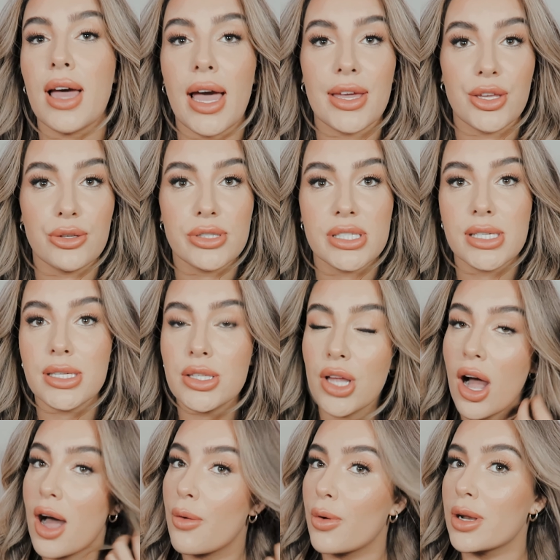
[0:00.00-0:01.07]
I used to
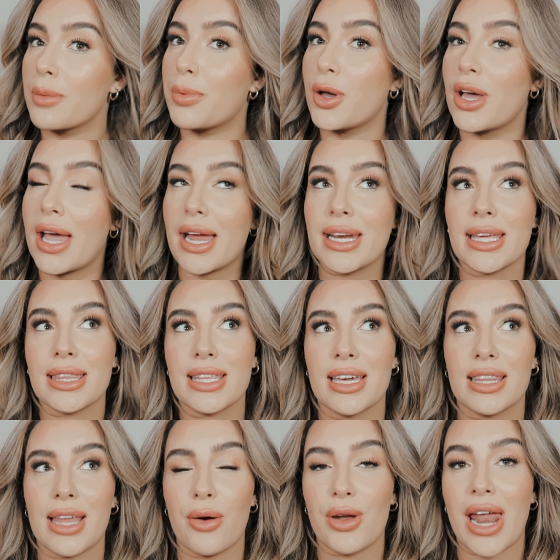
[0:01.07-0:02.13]
not want to put
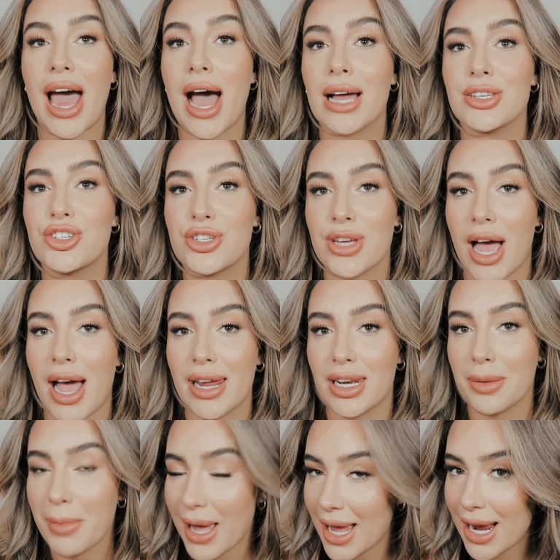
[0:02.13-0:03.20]
anything that would add
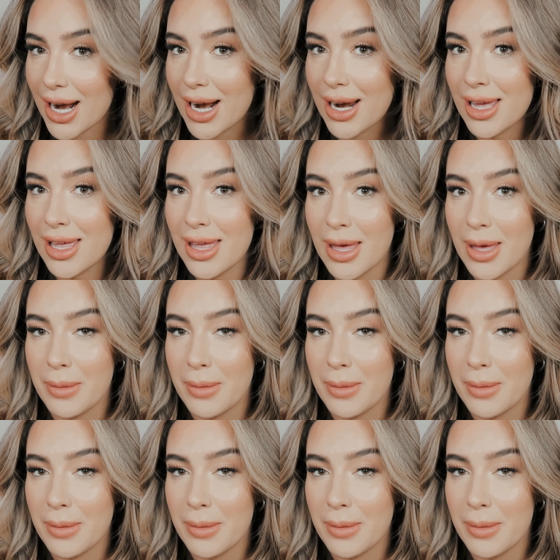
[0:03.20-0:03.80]
shine to my hair